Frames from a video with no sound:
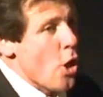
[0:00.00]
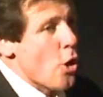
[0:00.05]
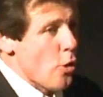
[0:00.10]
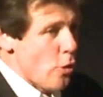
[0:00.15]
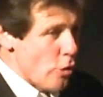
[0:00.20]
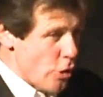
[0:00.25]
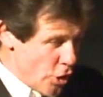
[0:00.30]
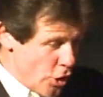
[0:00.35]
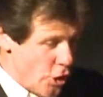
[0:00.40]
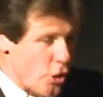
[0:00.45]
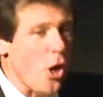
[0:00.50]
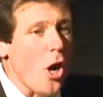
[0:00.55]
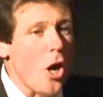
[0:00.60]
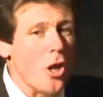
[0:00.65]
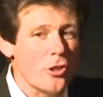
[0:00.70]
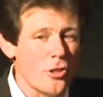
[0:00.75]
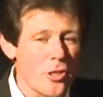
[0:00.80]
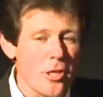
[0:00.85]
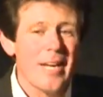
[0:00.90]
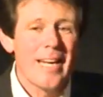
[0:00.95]
whose
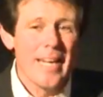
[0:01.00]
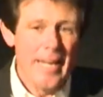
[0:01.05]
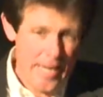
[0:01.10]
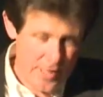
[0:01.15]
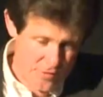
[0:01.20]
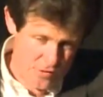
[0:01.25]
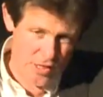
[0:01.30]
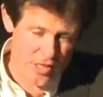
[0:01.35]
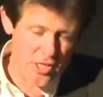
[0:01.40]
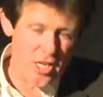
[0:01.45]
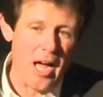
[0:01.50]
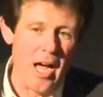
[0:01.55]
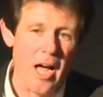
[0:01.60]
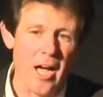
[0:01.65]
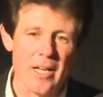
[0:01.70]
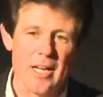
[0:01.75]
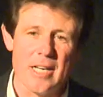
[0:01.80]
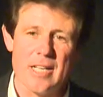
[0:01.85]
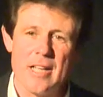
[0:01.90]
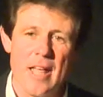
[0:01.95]
shot hit the
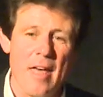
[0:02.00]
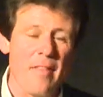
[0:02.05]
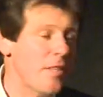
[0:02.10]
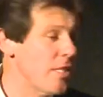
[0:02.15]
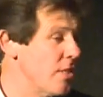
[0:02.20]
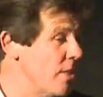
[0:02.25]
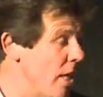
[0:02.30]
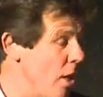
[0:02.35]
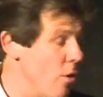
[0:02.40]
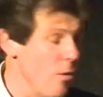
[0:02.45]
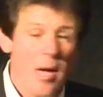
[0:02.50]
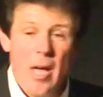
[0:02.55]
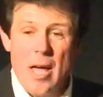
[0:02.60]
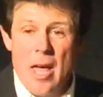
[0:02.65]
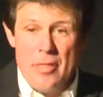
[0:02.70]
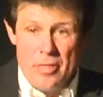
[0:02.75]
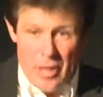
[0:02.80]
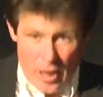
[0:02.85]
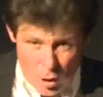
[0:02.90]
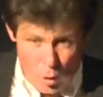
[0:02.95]
target. And so
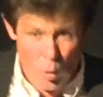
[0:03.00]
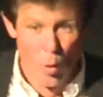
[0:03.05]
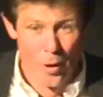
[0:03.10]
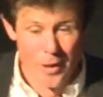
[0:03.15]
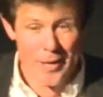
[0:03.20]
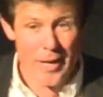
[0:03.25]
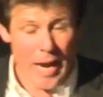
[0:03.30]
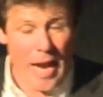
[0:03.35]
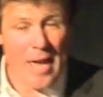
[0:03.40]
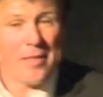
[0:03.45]
the lawyer